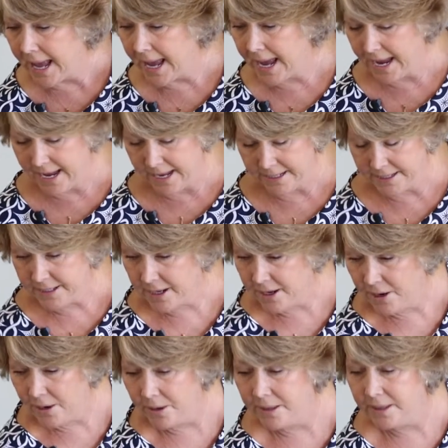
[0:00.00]
And
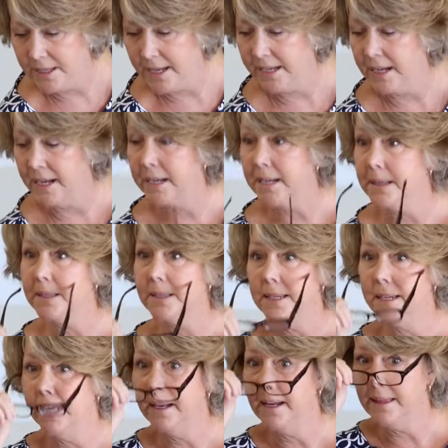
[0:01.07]
like I can
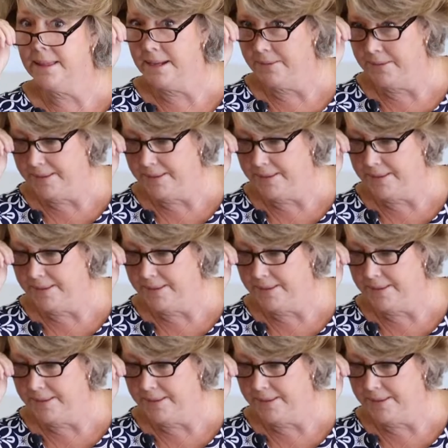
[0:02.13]
see anything